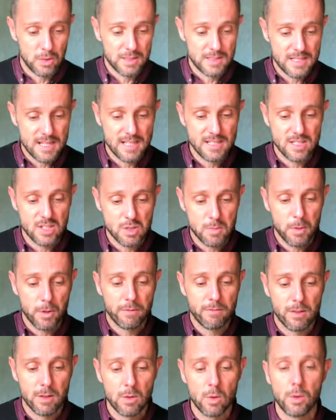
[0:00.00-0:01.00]
It says the Spirit
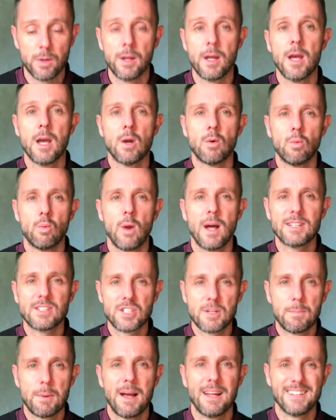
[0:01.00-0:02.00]
of the Lord
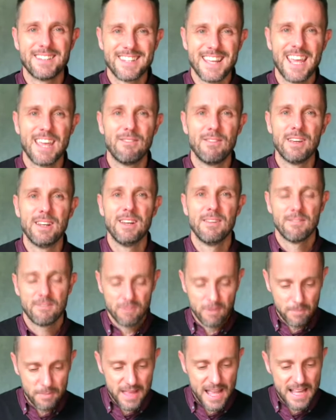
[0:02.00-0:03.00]
rushed upon David
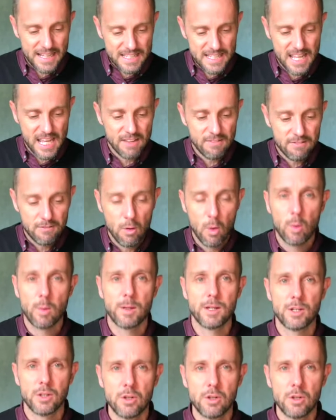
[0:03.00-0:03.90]
from that day forward.